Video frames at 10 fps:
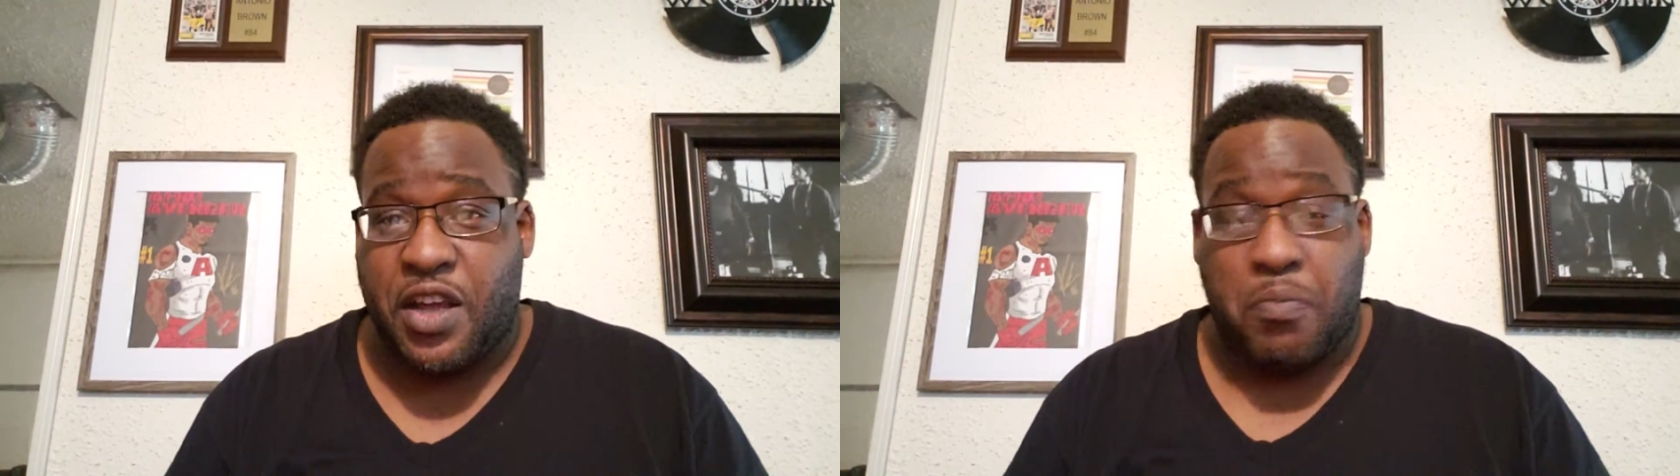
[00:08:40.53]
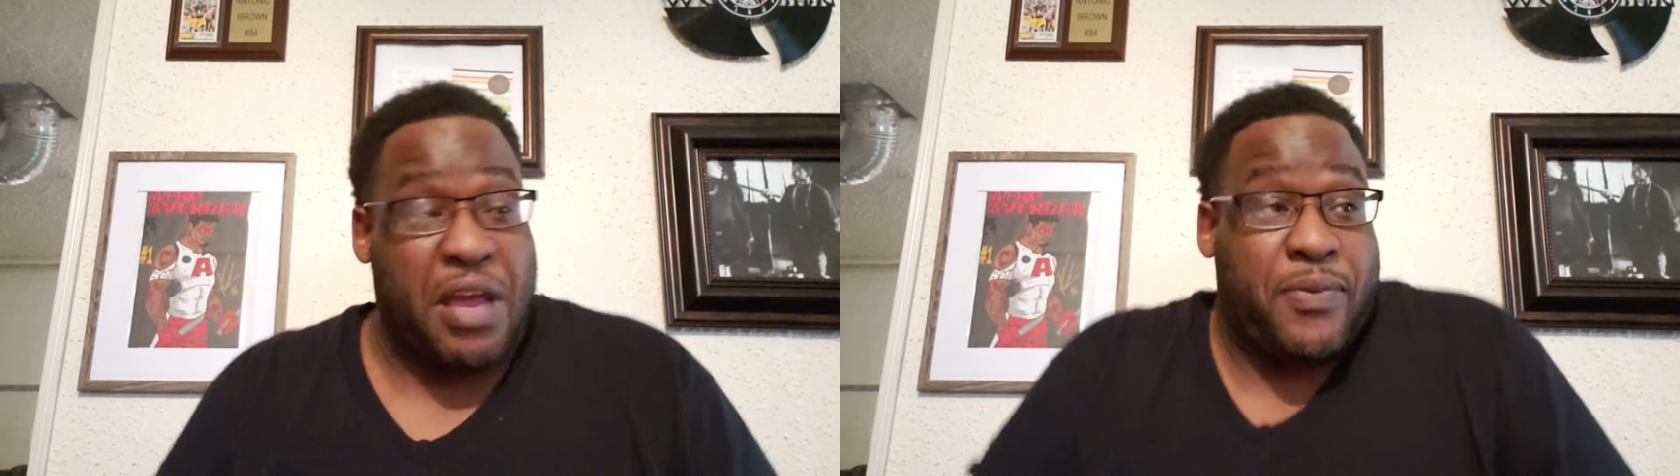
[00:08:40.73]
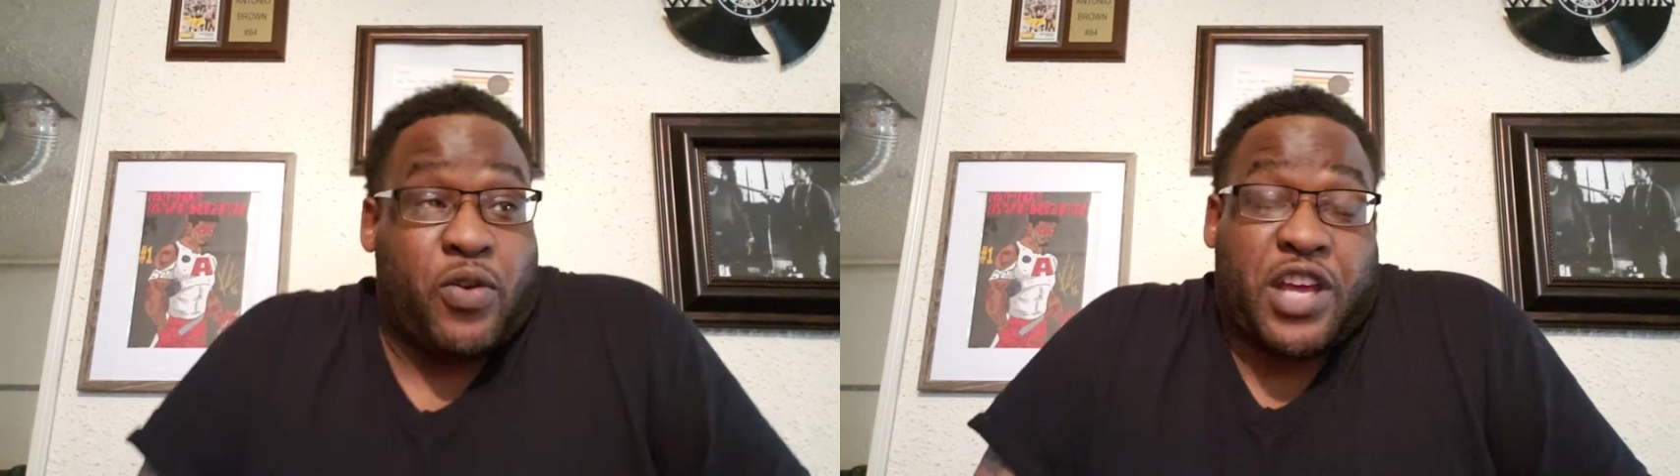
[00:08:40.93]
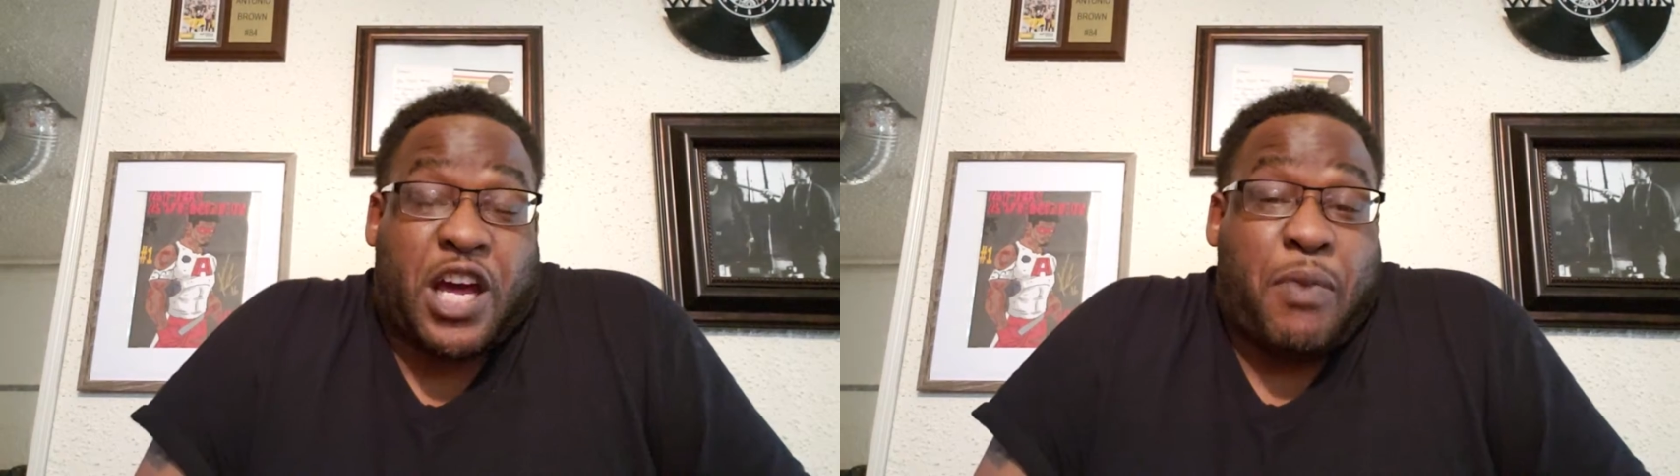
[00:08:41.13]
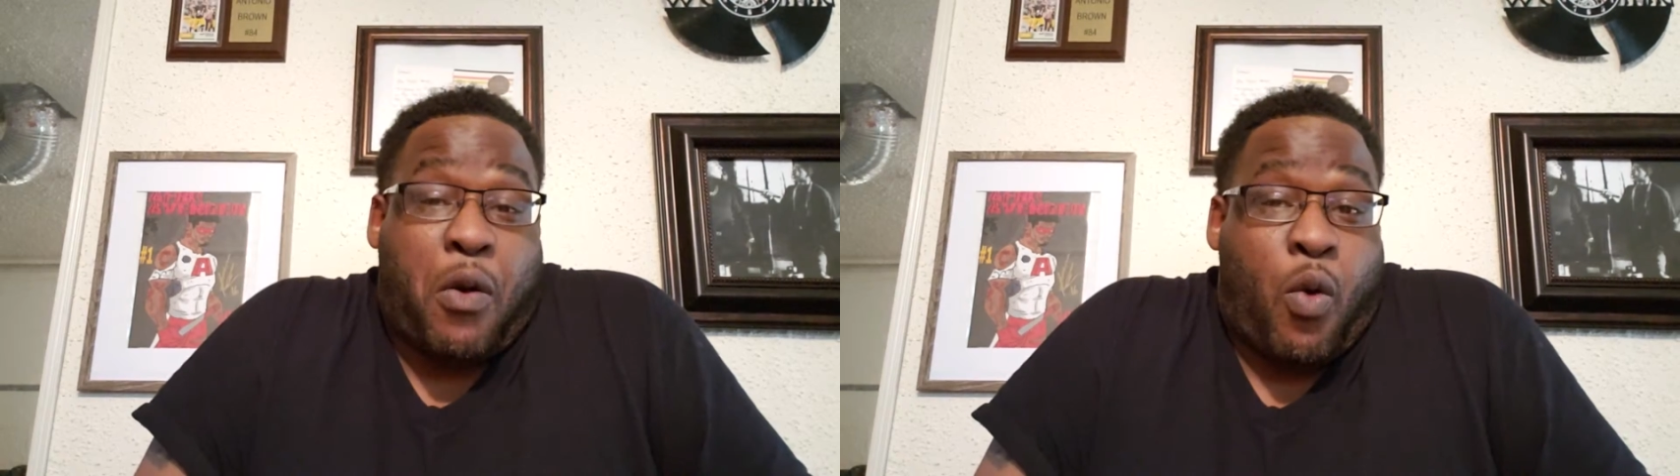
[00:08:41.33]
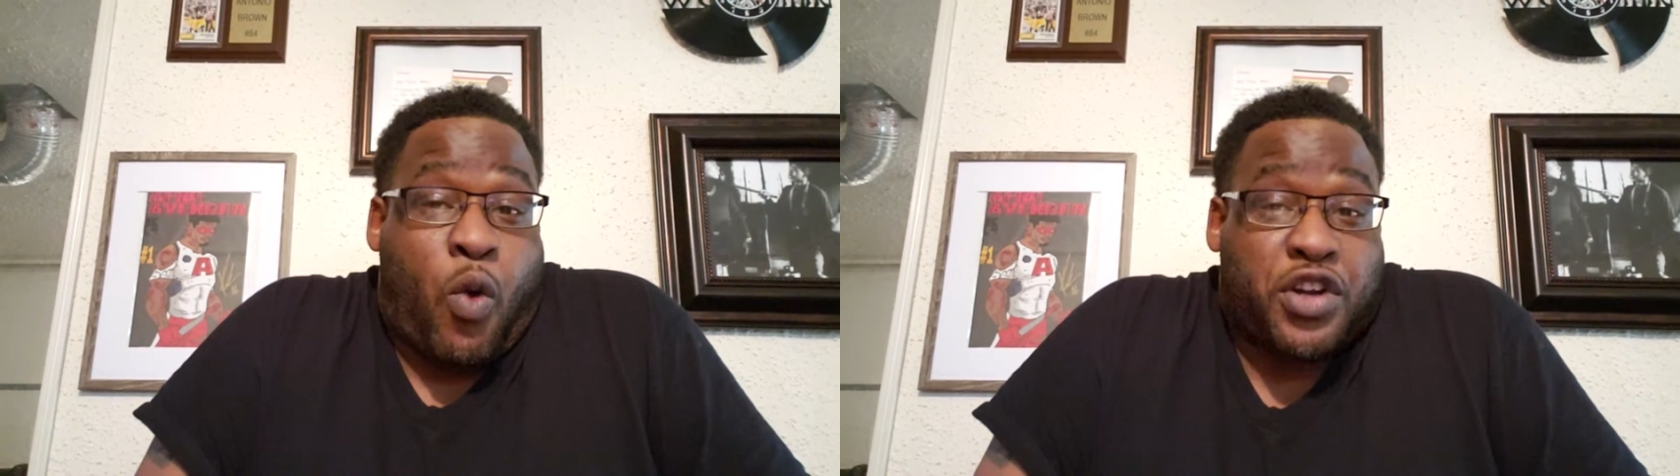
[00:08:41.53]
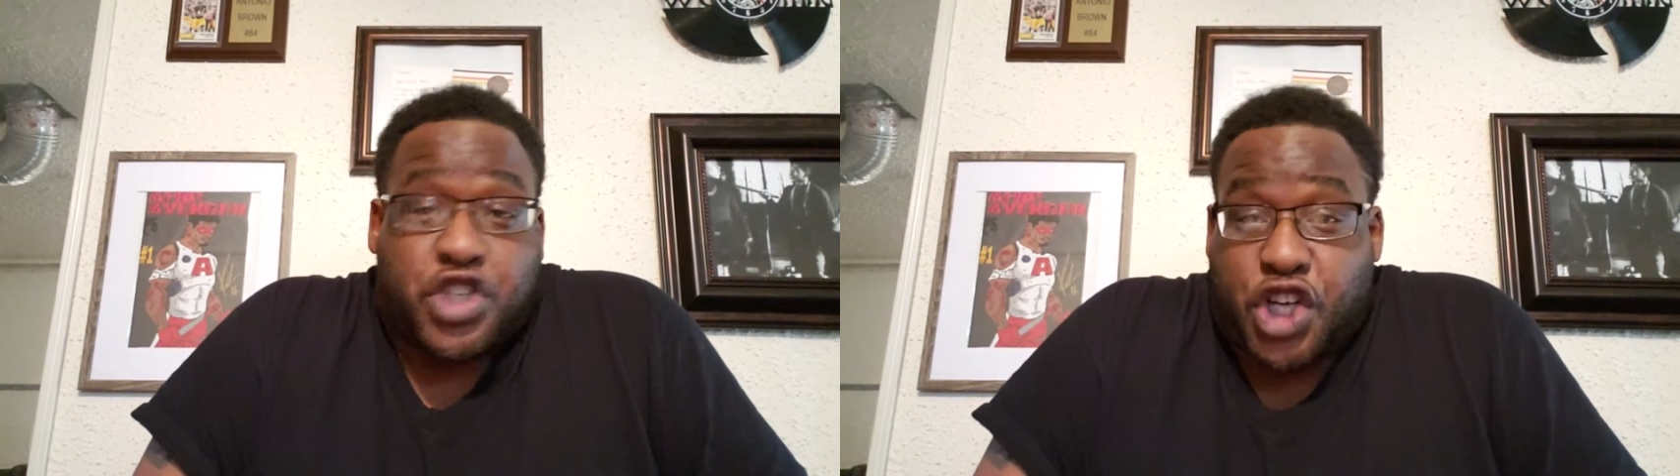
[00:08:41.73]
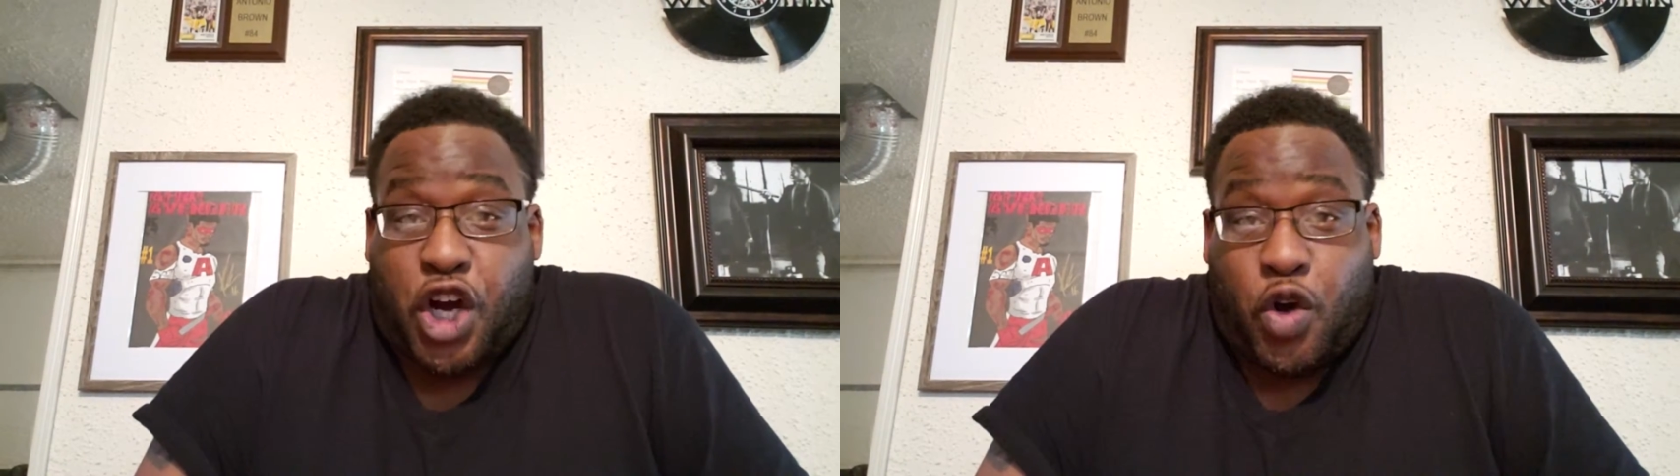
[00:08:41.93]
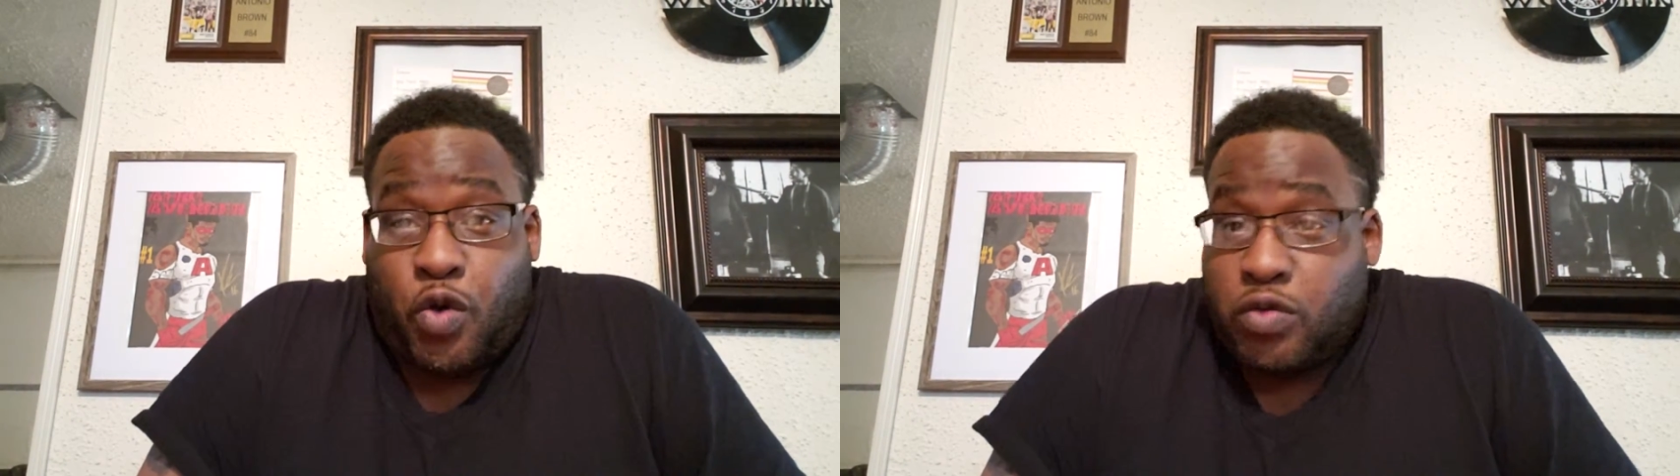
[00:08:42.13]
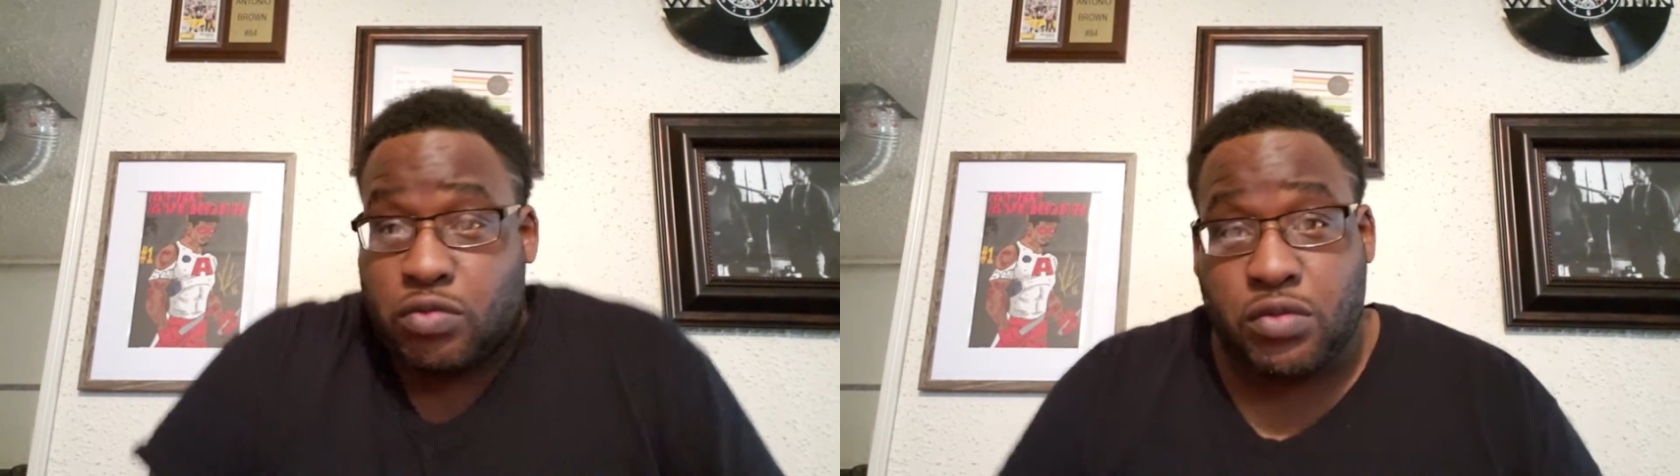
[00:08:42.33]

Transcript: maybe only come out with one show,